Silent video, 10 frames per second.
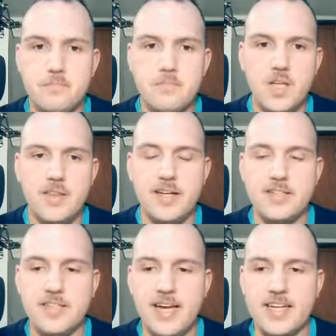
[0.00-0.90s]
I think
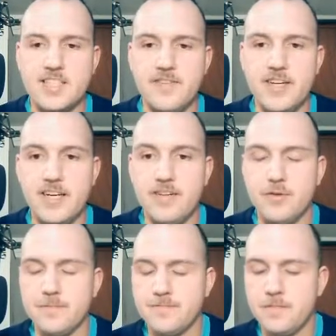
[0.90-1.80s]
it's like Excavated
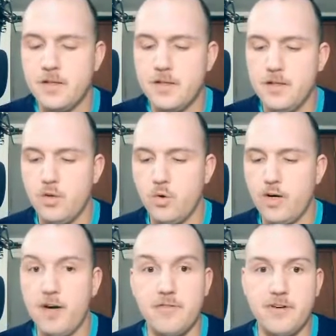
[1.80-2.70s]
Evil or
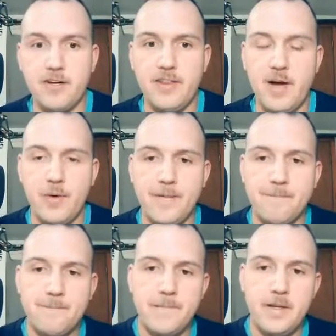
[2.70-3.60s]
Hellfire that way.
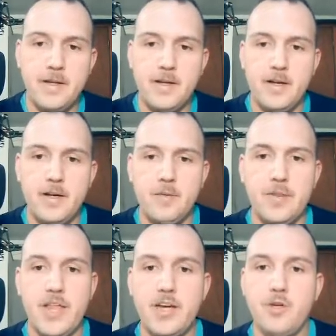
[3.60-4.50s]
But
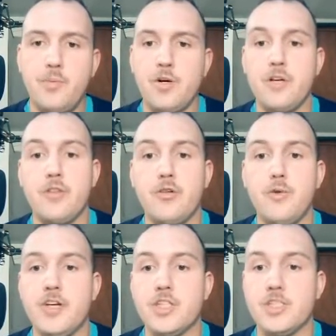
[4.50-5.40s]
then you put Cthulhu
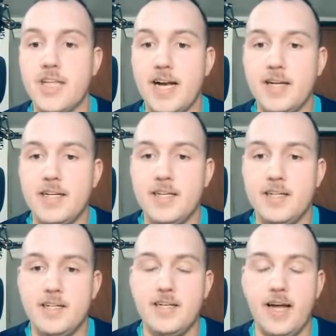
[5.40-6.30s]
in your deck,
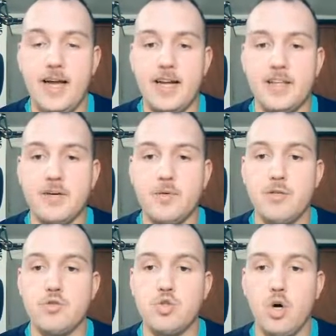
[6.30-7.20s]
and then when
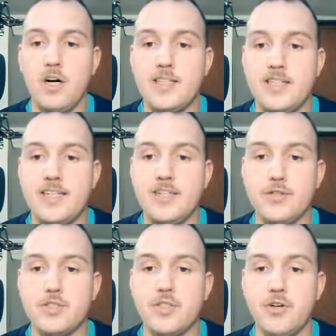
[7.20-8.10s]
you draw it, he
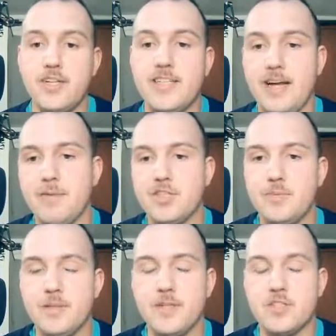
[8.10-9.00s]
deals 30 damage
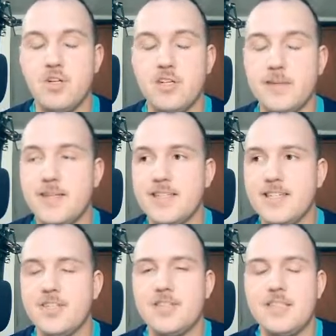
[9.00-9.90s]
split amongst all enemies. It
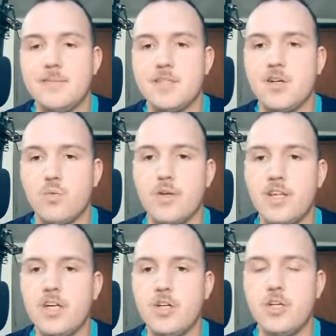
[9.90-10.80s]
just seems like a really
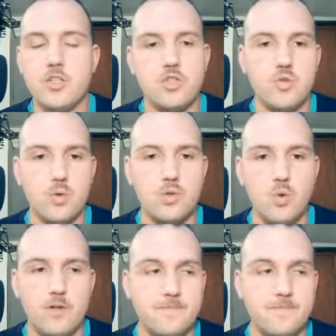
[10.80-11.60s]
good control tool.